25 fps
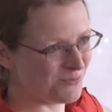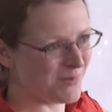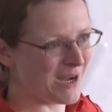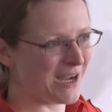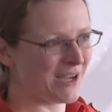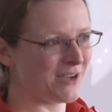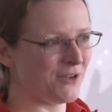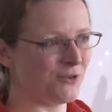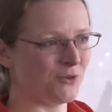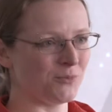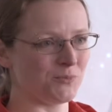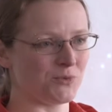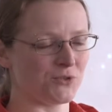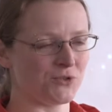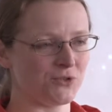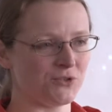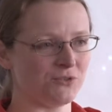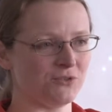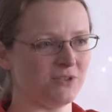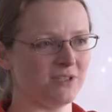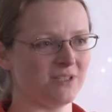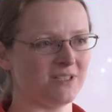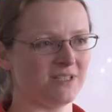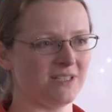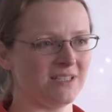market
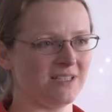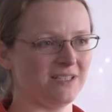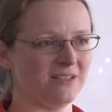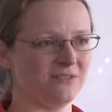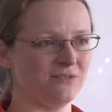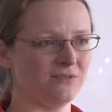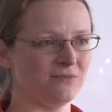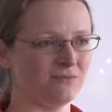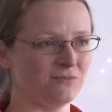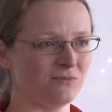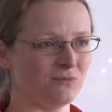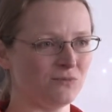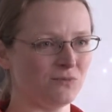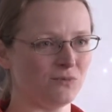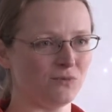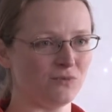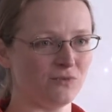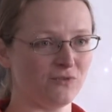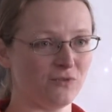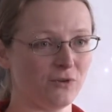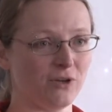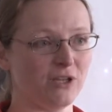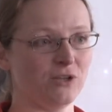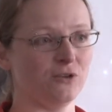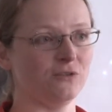opportunity
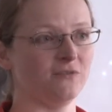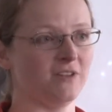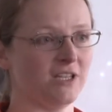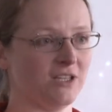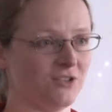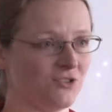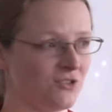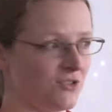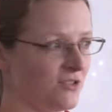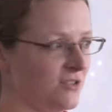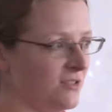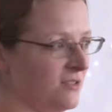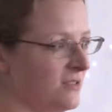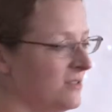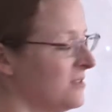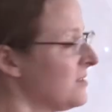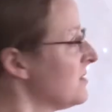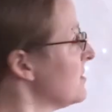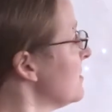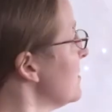for innovation.